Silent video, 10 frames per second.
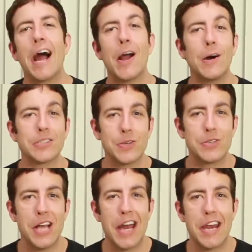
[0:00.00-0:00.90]
I also
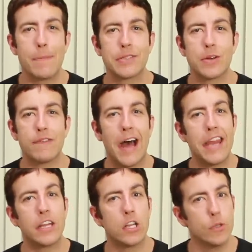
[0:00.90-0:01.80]
shot an episode of
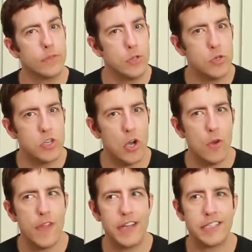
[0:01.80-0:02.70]
Heidi Klum's new
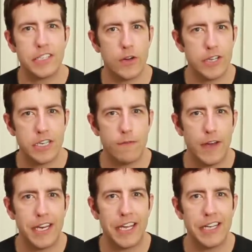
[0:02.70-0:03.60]
show that is Seriously
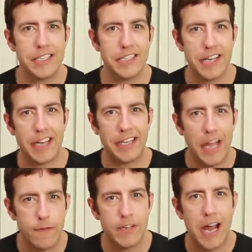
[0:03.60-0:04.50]
Funny Kids. It's on
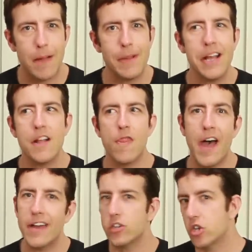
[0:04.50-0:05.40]
Lifetime.
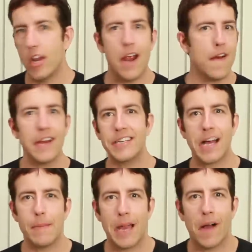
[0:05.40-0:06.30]
That should air
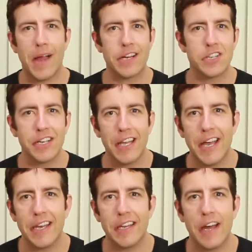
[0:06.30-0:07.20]
anytime now, actually.
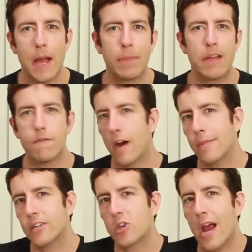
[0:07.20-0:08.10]
And uh, I play
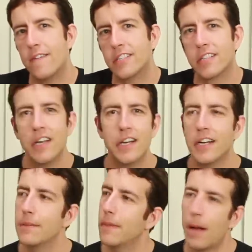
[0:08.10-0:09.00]
Farmer Travis.
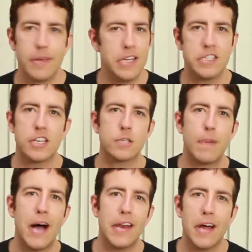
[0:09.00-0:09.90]
Um, I'll be easy to
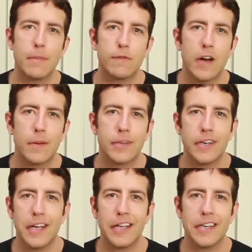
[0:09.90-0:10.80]
spot. I'm a
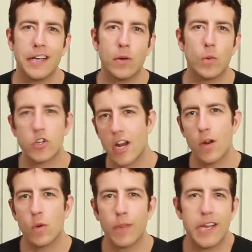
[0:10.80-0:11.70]
farmer, and uh, we're
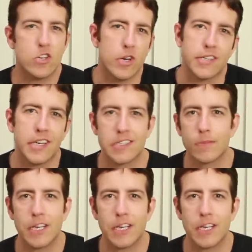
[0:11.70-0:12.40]
trying. We're playing tricks on some